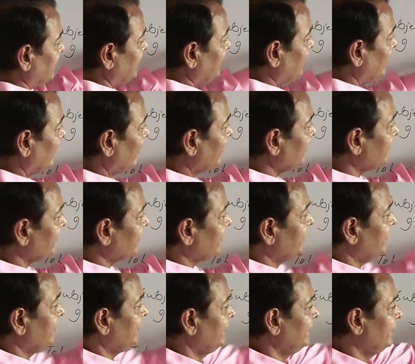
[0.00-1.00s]
not
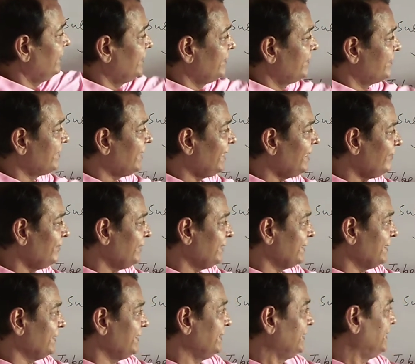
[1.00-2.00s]

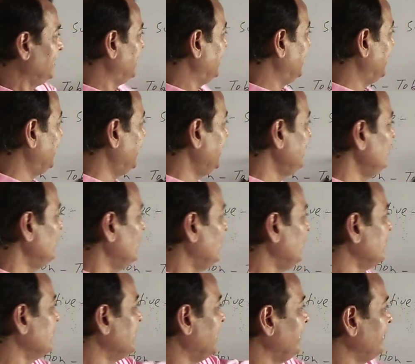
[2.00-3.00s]
driving. I am
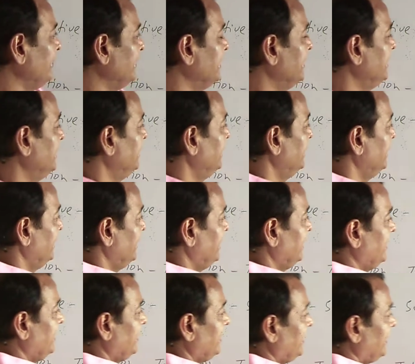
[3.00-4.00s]
not driving.
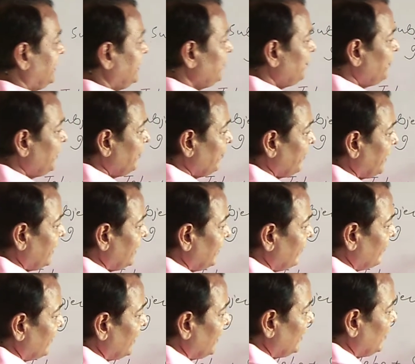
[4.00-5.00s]
Keep in
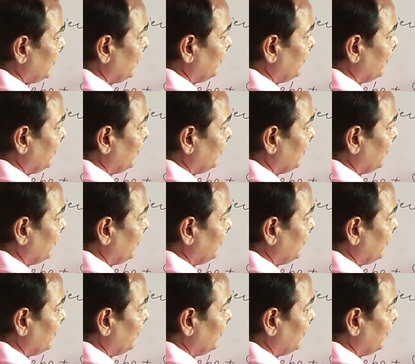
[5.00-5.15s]
mind where